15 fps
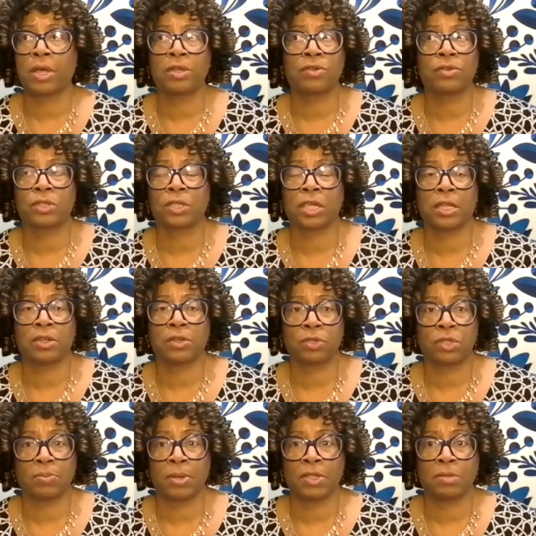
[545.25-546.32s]
elder's kid
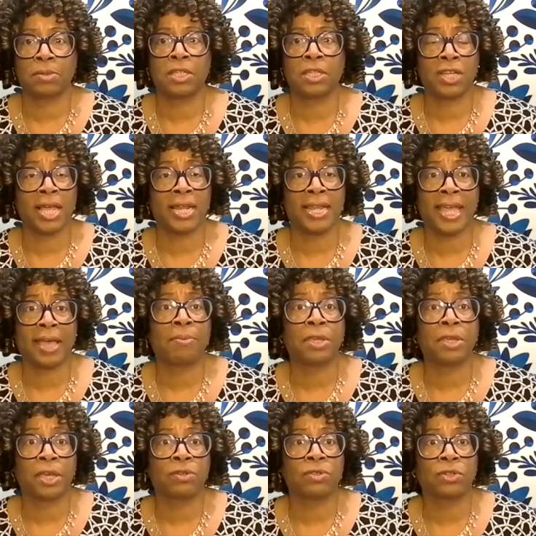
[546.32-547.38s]
who's supposed to be the shiny,
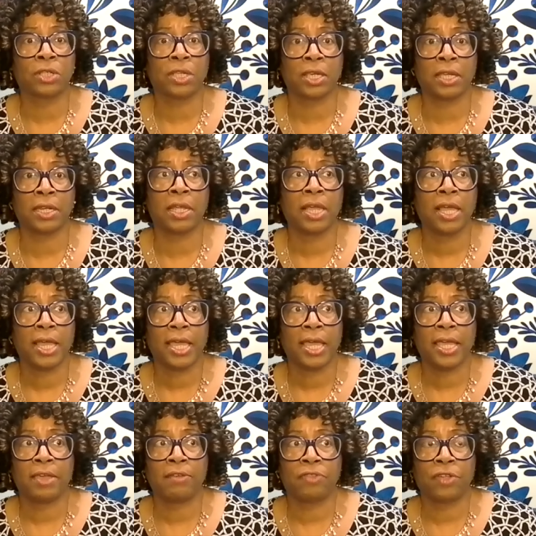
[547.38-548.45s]
happy elder's kid
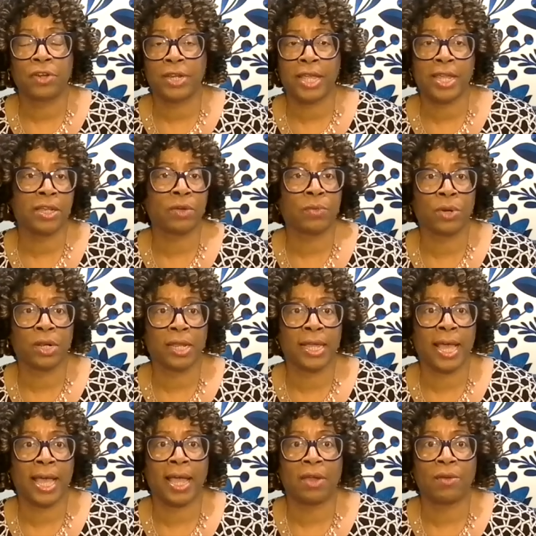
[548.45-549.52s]
if they're dating a worldly
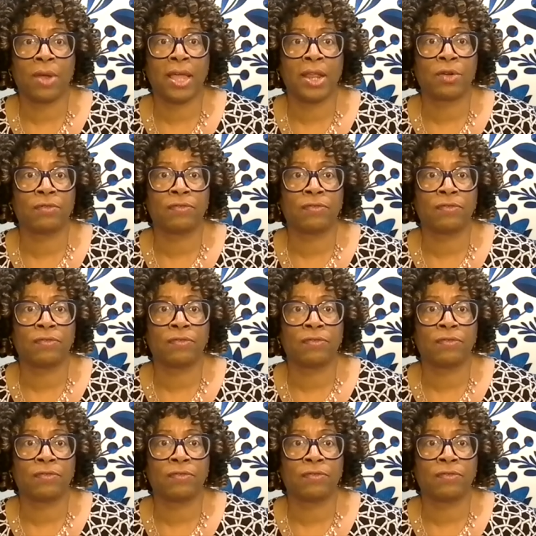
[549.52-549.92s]
guy, right?